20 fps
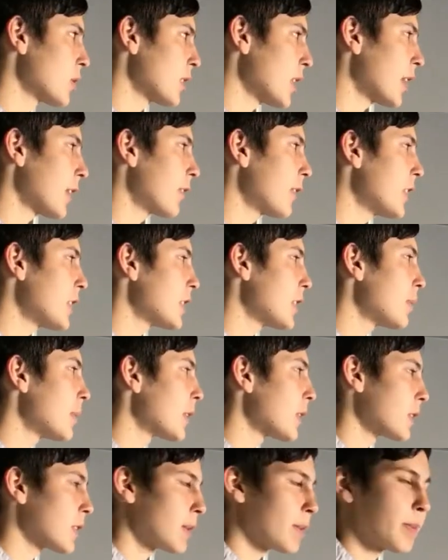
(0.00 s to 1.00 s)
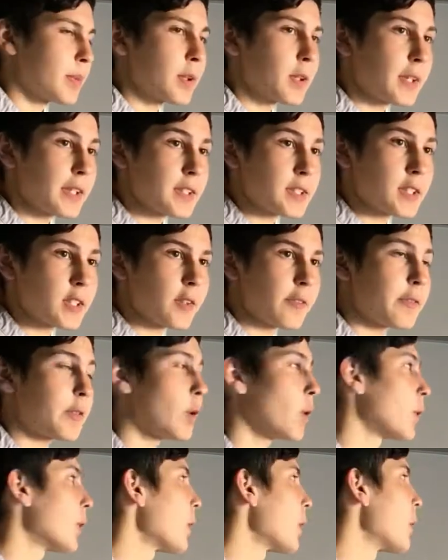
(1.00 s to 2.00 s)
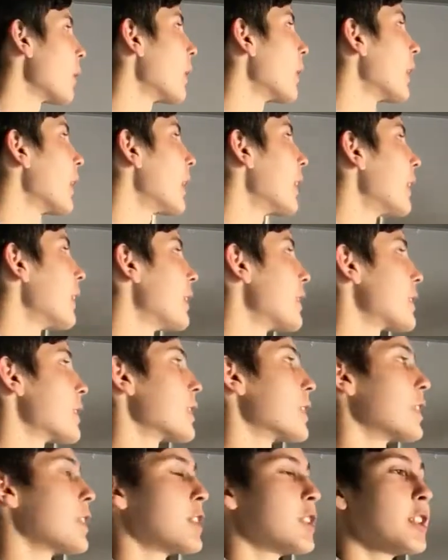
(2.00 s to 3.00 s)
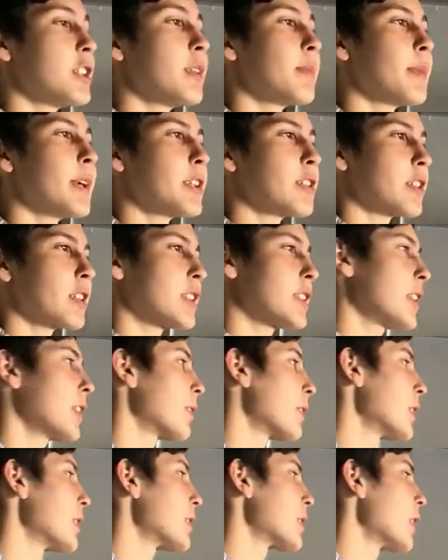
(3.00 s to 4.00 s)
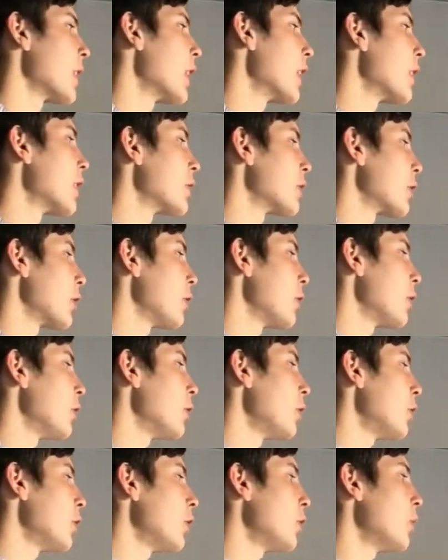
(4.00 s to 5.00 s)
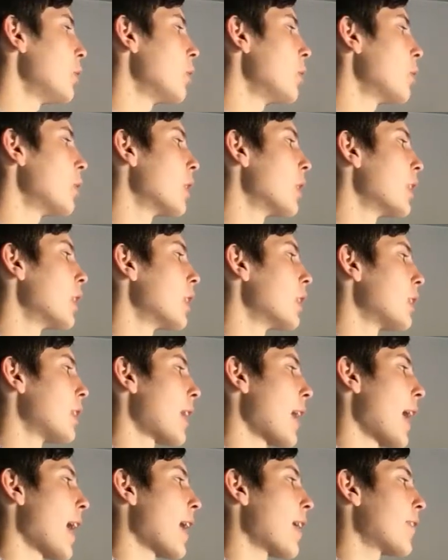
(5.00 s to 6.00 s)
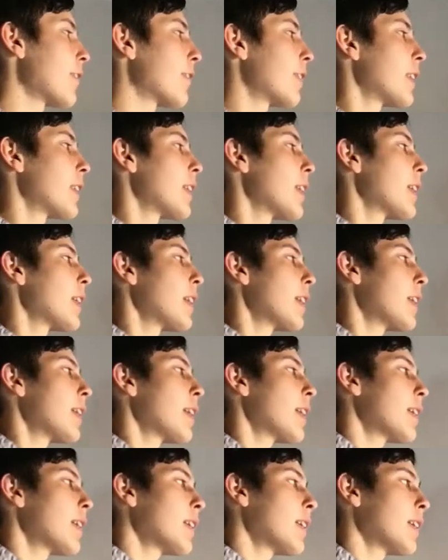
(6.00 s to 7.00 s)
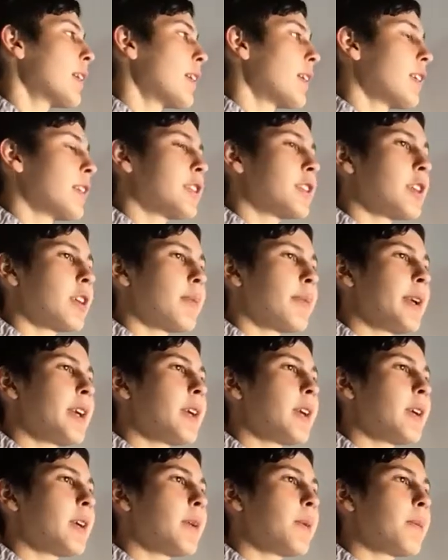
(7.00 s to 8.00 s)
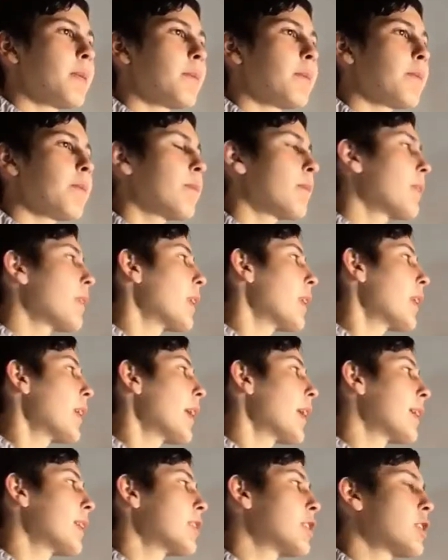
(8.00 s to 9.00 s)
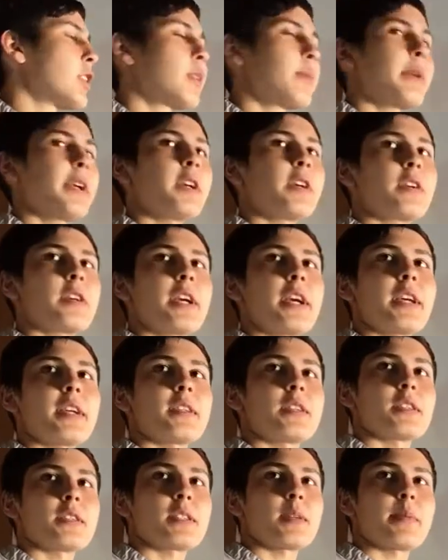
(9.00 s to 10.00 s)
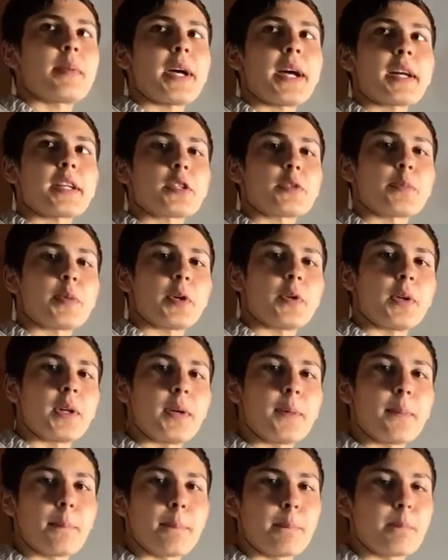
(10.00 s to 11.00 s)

was kind of easy because the book itself told you this is a geometric series, so you knew to have a term here and a term here taken to some exponent.